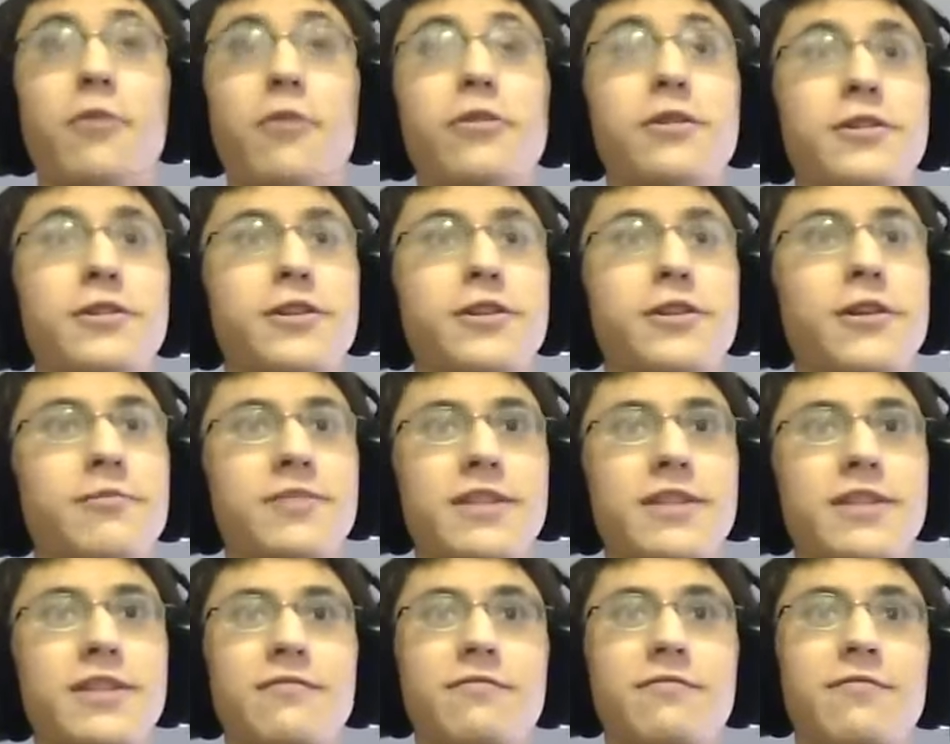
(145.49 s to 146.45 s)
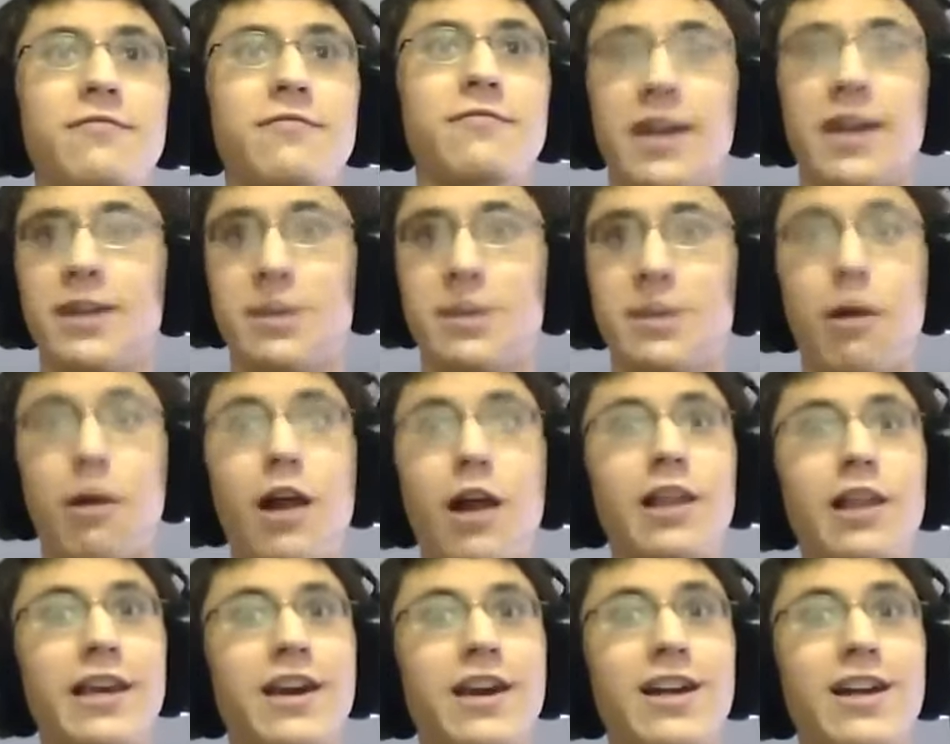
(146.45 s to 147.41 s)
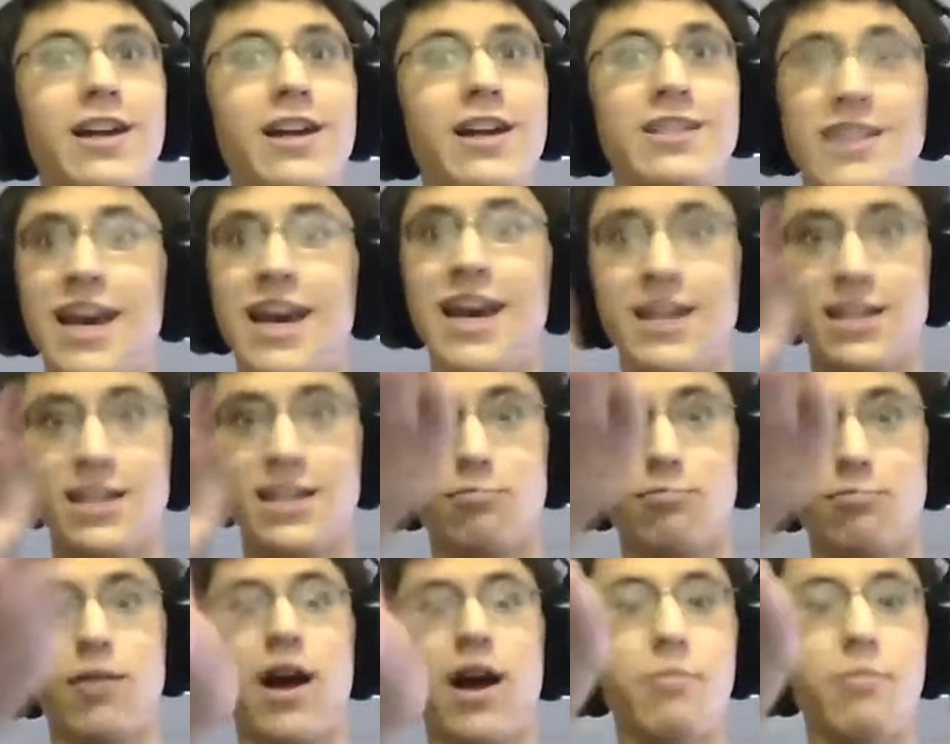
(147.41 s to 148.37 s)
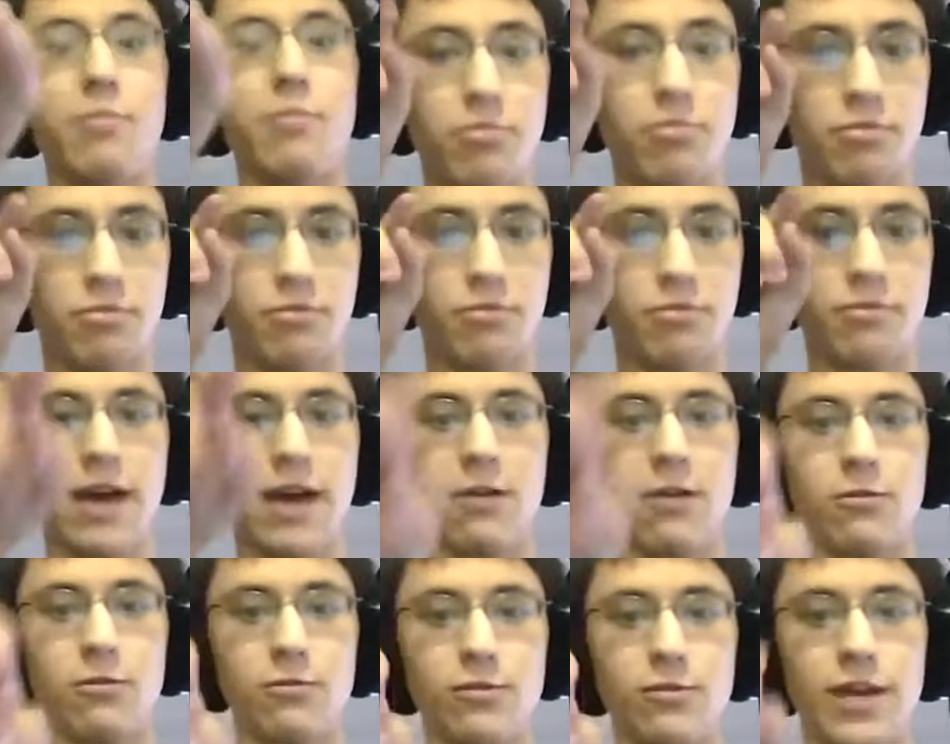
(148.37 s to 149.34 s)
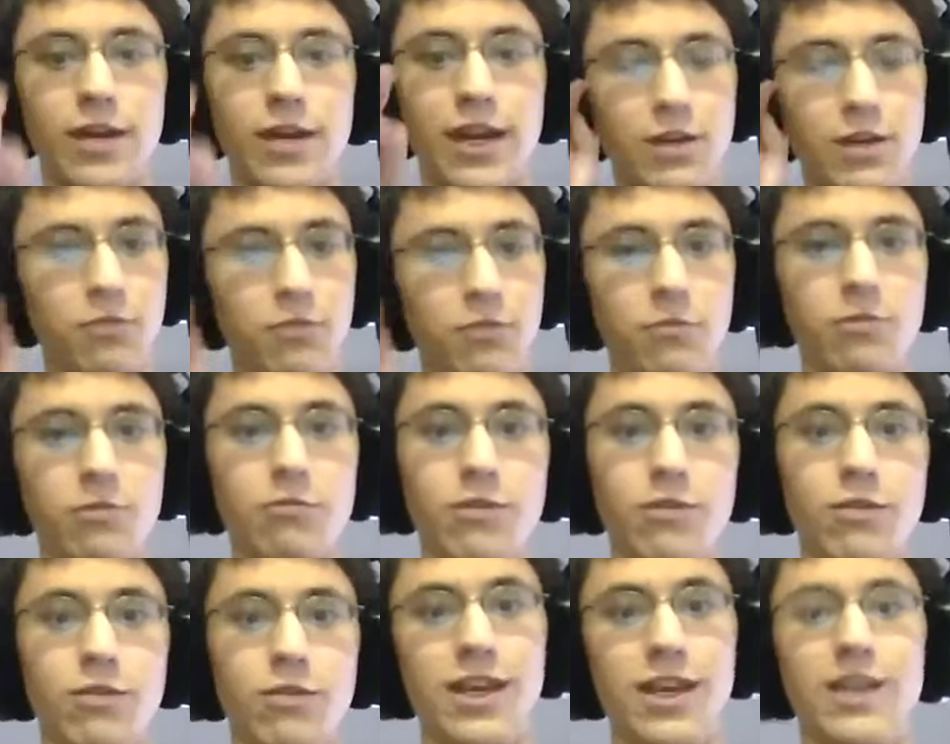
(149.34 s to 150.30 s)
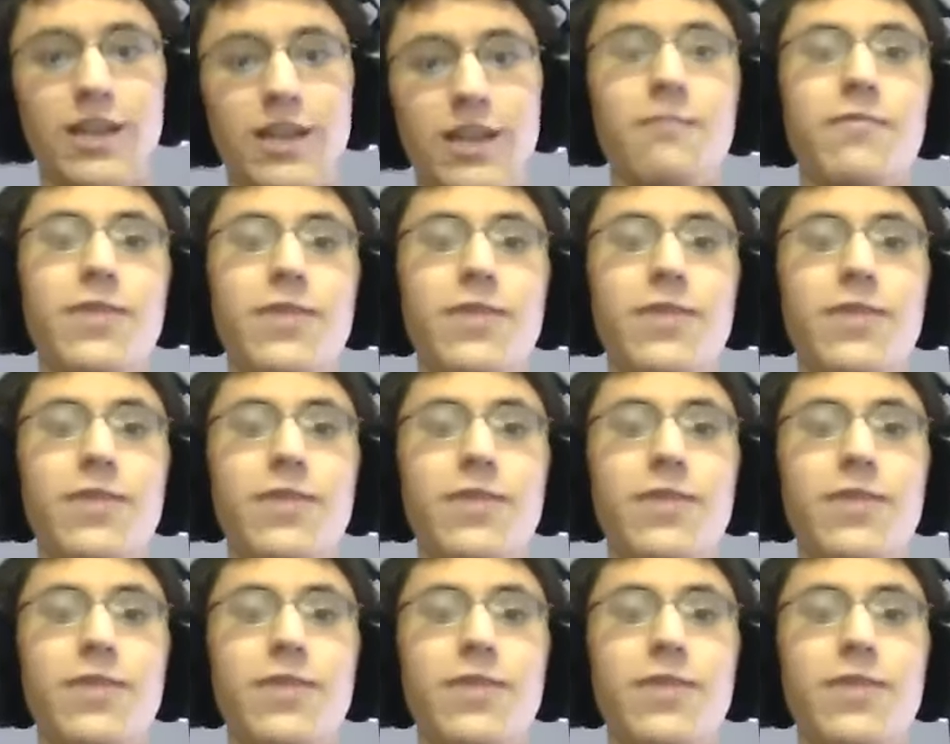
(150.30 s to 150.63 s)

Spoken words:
in terms of like polygons and pop out at you 3D.